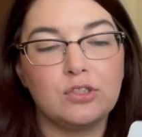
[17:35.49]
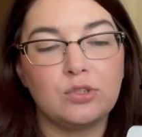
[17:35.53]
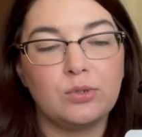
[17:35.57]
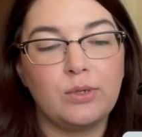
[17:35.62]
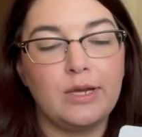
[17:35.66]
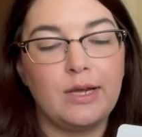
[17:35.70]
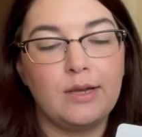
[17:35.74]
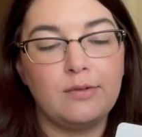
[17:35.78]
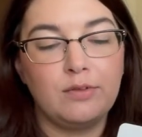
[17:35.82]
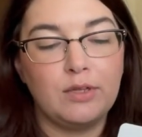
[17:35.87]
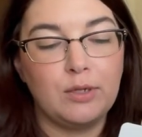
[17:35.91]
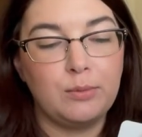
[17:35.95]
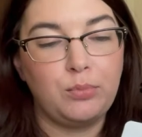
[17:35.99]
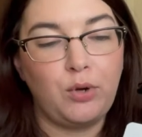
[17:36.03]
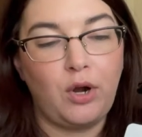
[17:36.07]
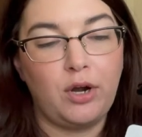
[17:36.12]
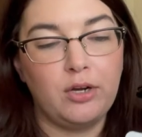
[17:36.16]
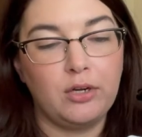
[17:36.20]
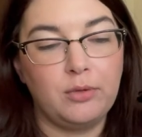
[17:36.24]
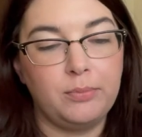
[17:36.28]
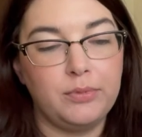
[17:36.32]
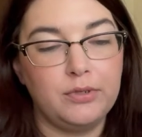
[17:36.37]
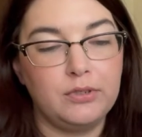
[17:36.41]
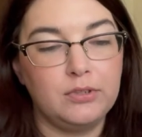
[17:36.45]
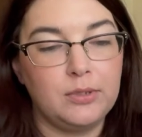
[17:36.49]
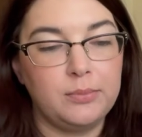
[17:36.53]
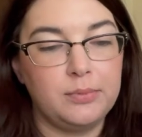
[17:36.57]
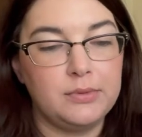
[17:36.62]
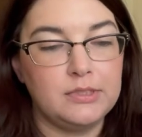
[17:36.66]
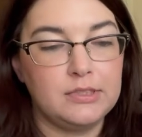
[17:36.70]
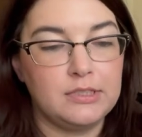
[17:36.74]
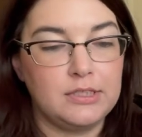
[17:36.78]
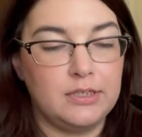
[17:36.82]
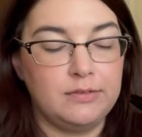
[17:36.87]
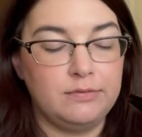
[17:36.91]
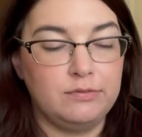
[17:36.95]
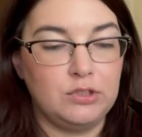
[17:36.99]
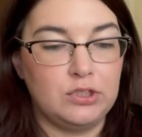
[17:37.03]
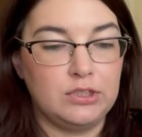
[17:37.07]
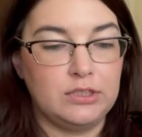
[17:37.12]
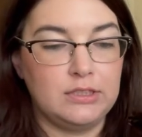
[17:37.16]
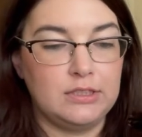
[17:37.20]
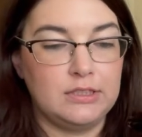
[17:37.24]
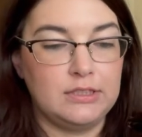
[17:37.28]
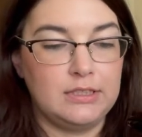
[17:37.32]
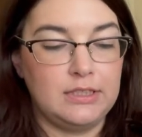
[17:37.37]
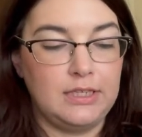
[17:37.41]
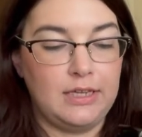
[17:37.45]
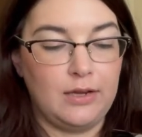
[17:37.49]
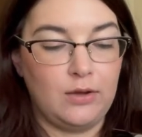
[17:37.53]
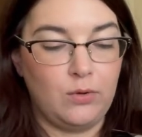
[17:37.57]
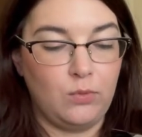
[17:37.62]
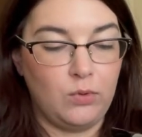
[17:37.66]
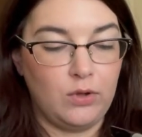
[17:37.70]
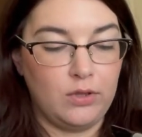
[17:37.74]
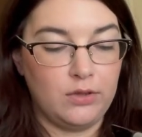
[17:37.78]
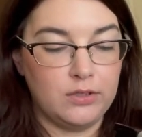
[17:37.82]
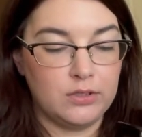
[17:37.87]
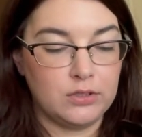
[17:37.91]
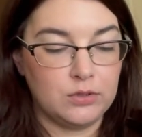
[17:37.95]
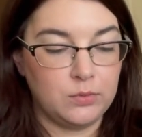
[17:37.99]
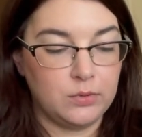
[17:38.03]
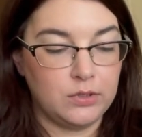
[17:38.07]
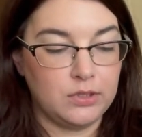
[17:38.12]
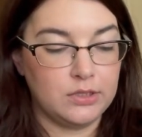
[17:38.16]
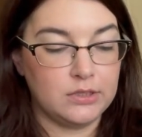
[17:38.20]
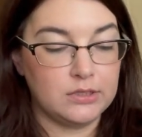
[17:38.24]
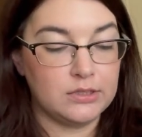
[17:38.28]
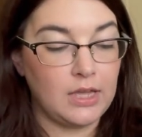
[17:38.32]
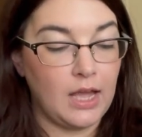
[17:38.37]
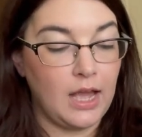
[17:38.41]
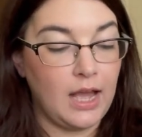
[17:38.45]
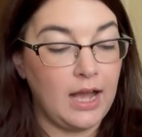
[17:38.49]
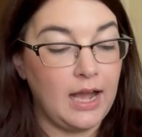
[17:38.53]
so I have like product buildup and stuff just to see how well this works.